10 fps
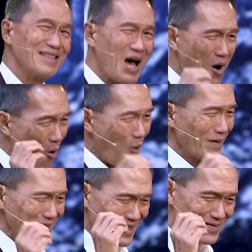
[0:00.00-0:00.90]
Now,
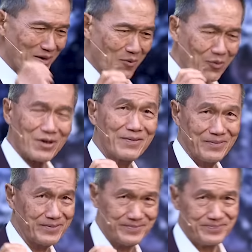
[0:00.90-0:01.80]
what in the
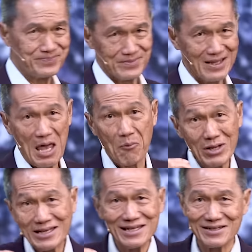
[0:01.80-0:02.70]
world can
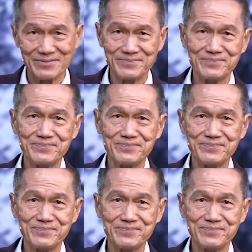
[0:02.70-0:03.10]
we learn